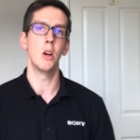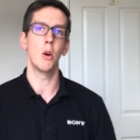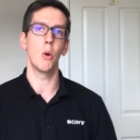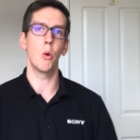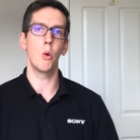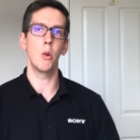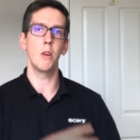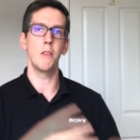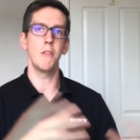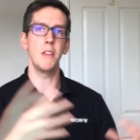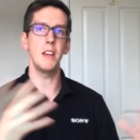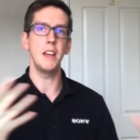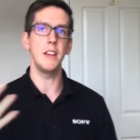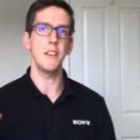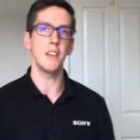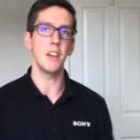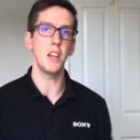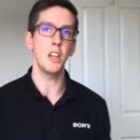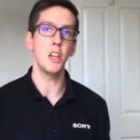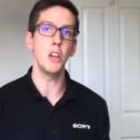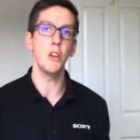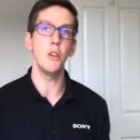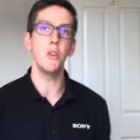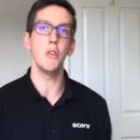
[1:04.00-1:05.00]
All of these are
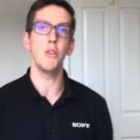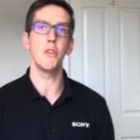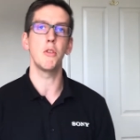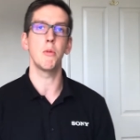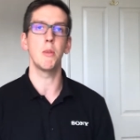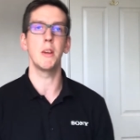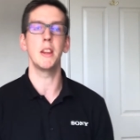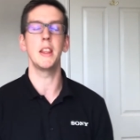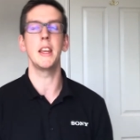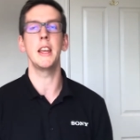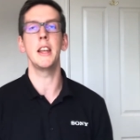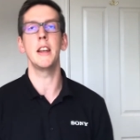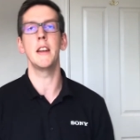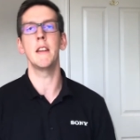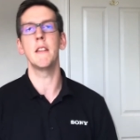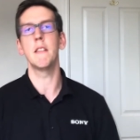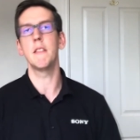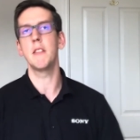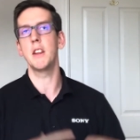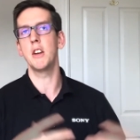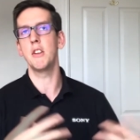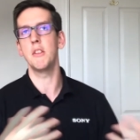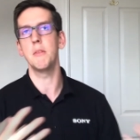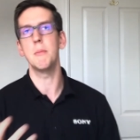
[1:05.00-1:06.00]
used within
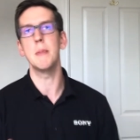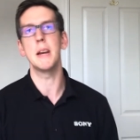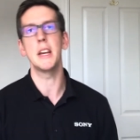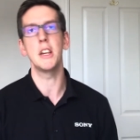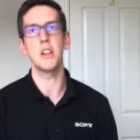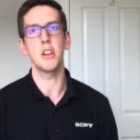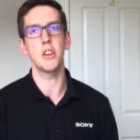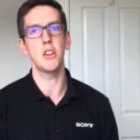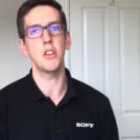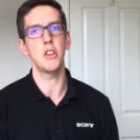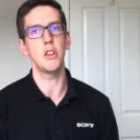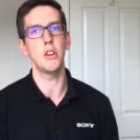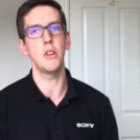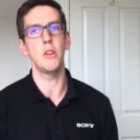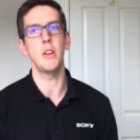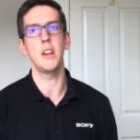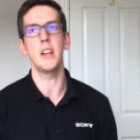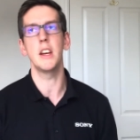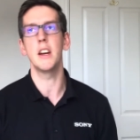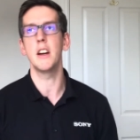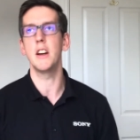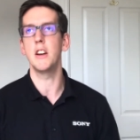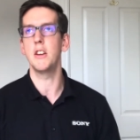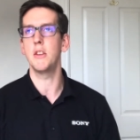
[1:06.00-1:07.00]
those major
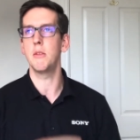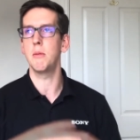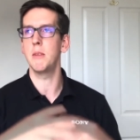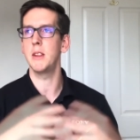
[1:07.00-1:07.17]
studios,